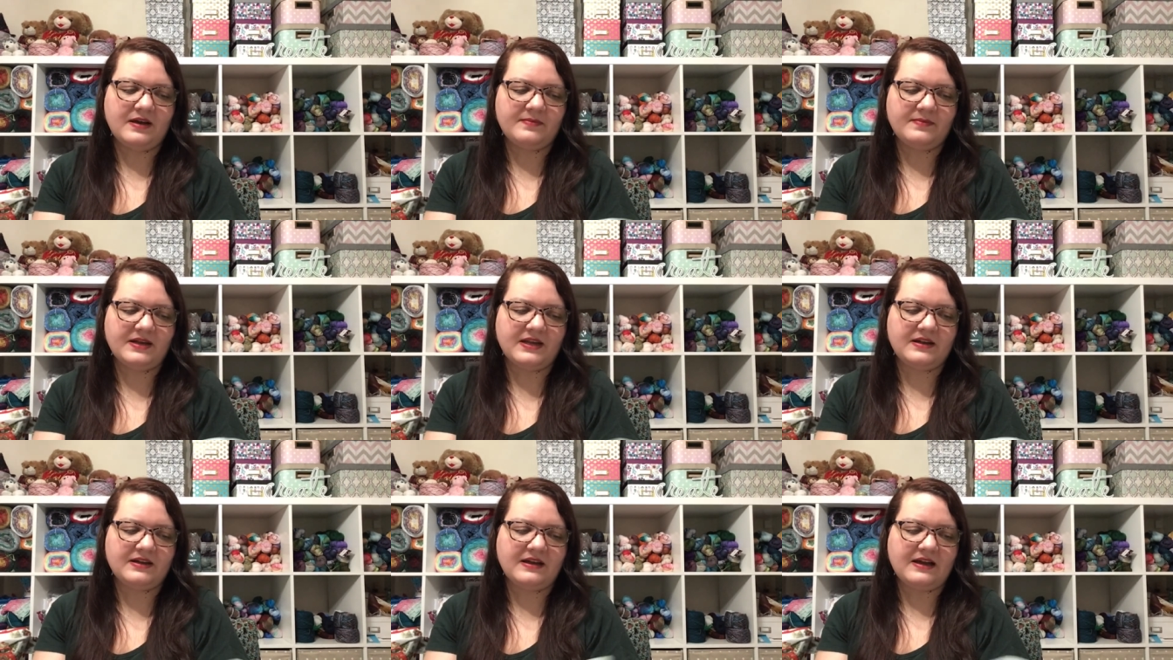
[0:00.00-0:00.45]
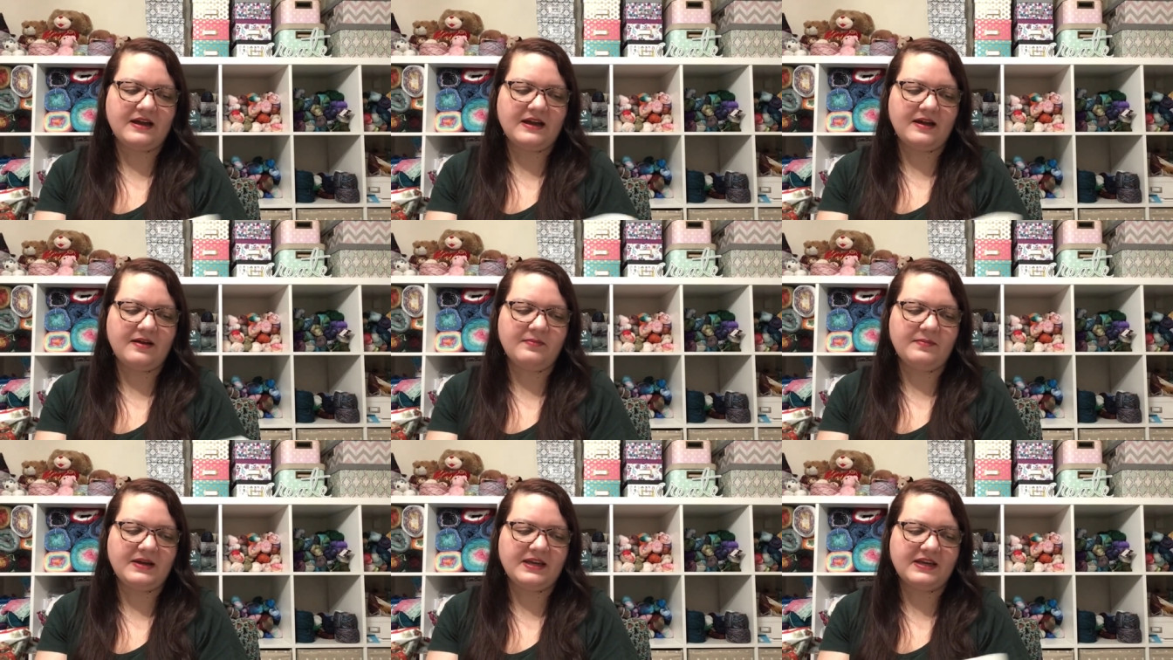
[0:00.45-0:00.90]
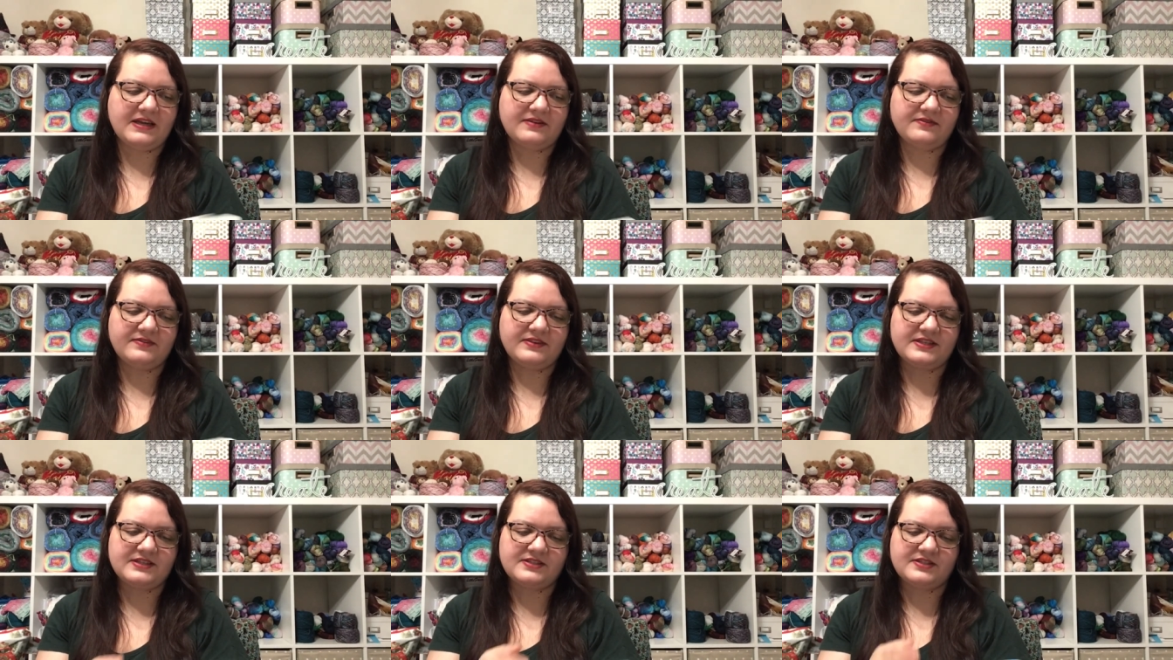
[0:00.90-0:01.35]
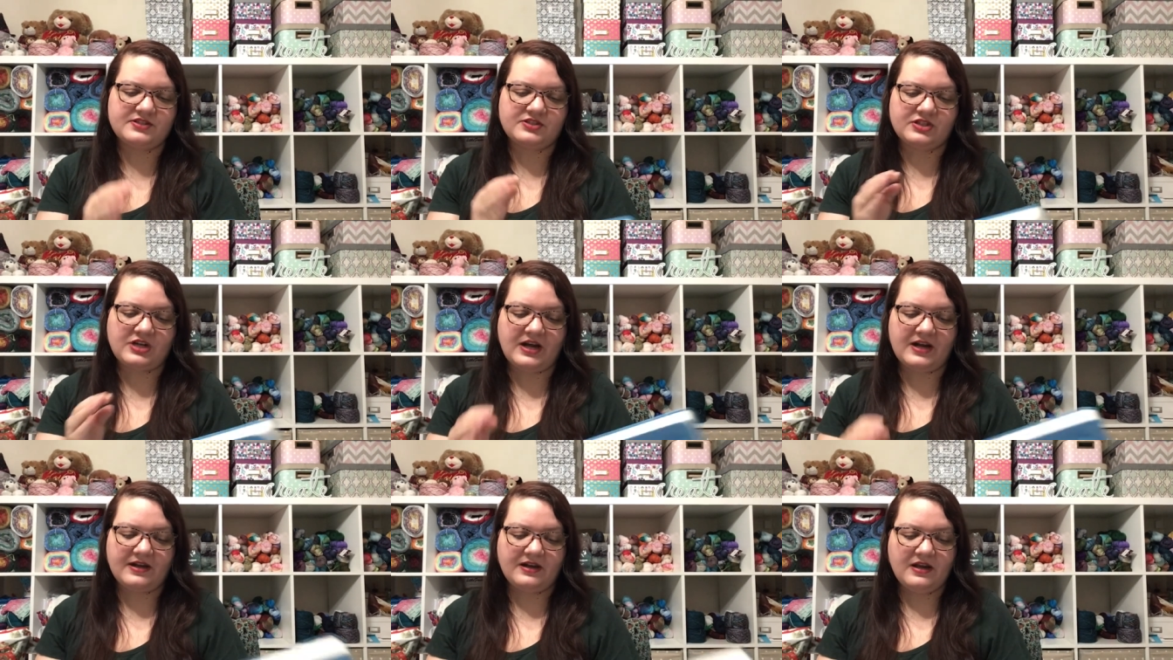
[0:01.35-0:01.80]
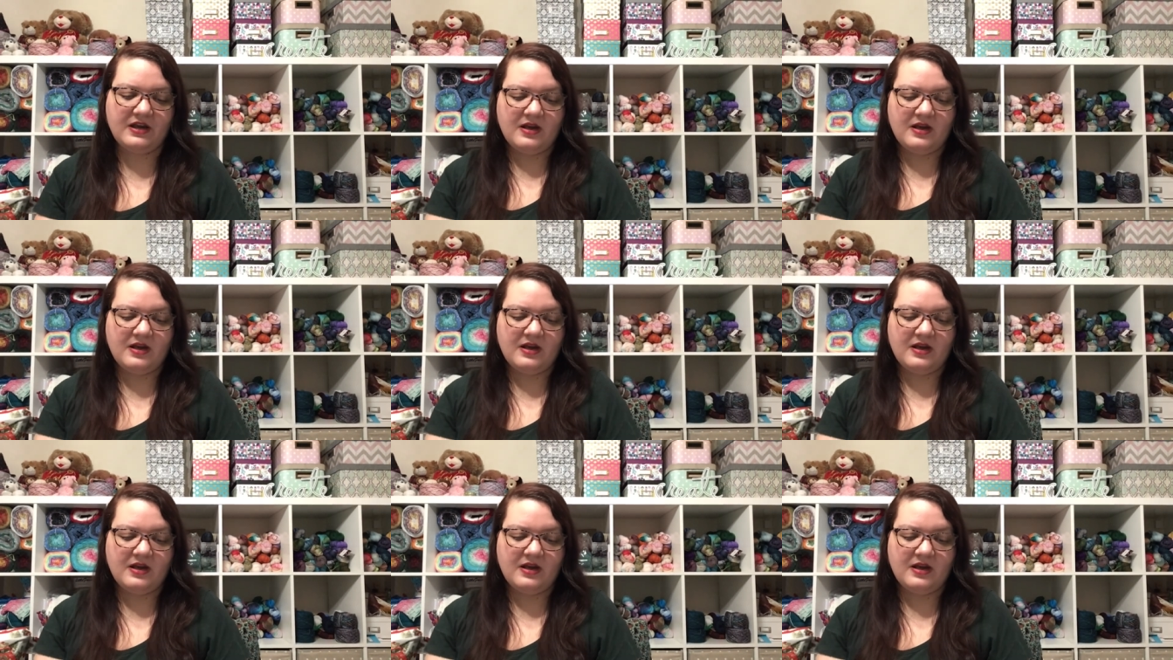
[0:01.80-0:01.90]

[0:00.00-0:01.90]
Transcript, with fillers: mean I might give this a shot